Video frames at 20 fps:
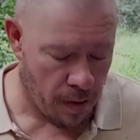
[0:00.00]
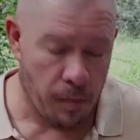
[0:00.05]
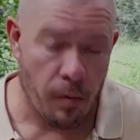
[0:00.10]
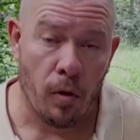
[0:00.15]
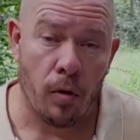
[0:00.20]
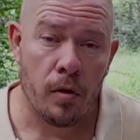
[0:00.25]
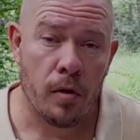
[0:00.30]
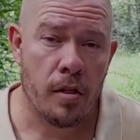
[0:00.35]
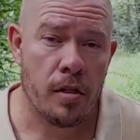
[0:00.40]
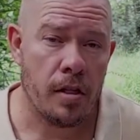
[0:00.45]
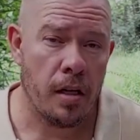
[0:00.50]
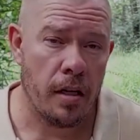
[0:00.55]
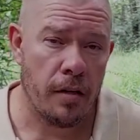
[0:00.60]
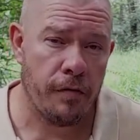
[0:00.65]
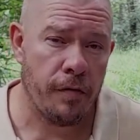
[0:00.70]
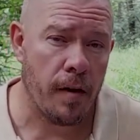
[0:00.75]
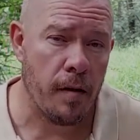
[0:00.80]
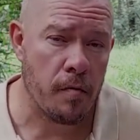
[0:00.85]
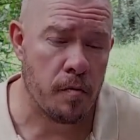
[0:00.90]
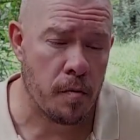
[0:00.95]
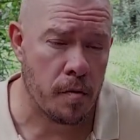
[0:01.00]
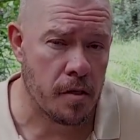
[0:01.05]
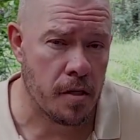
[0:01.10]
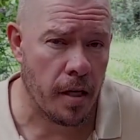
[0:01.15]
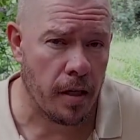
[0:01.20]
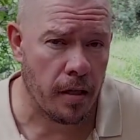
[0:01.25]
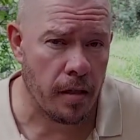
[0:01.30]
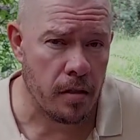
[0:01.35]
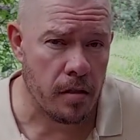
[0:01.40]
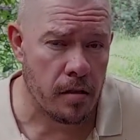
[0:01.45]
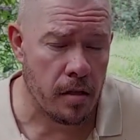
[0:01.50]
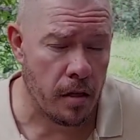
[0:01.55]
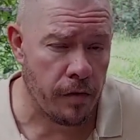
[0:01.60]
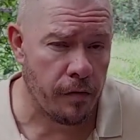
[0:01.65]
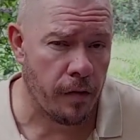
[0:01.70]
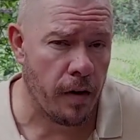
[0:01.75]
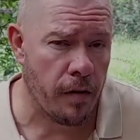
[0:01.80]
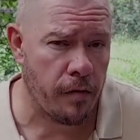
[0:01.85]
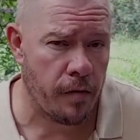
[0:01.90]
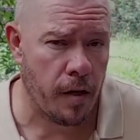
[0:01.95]
on 30 frames per second,
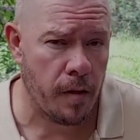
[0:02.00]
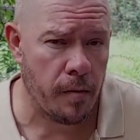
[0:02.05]
35